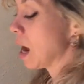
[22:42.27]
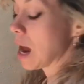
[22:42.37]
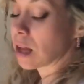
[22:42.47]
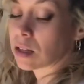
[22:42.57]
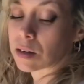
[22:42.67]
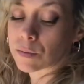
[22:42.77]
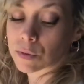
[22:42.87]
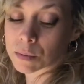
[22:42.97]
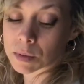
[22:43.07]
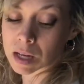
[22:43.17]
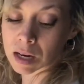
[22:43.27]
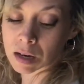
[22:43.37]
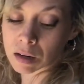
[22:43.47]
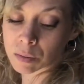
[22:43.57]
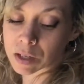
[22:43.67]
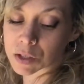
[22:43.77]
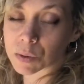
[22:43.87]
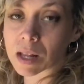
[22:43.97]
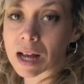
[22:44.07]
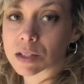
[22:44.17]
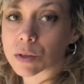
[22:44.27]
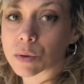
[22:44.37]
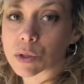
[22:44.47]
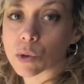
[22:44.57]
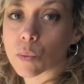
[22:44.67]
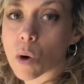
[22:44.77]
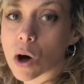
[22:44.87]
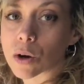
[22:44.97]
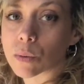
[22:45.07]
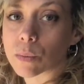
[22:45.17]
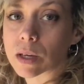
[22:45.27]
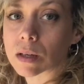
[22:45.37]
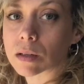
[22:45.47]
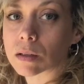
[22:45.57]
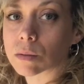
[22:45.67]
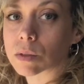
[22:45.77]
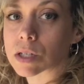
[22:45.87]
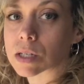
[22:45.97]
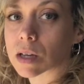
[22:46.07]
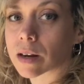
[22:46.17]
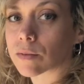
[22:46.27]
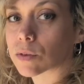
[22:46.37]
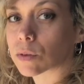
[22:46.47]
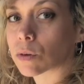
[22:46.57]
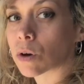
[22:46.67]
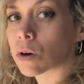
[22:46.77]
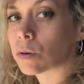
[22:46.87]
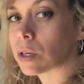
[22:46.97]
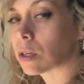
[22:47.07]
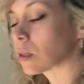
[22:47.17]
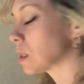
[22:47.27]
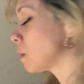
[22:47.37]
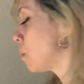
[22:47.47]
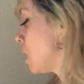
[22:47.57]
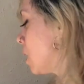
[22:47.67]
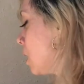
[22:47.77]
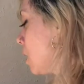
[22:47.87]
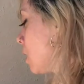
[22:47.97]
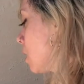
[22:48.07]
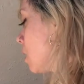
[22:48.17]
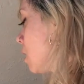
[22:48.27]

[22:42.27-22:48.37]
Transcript: And then from there, when it's relaxed, you go into water wheel, which is kind of going, spinning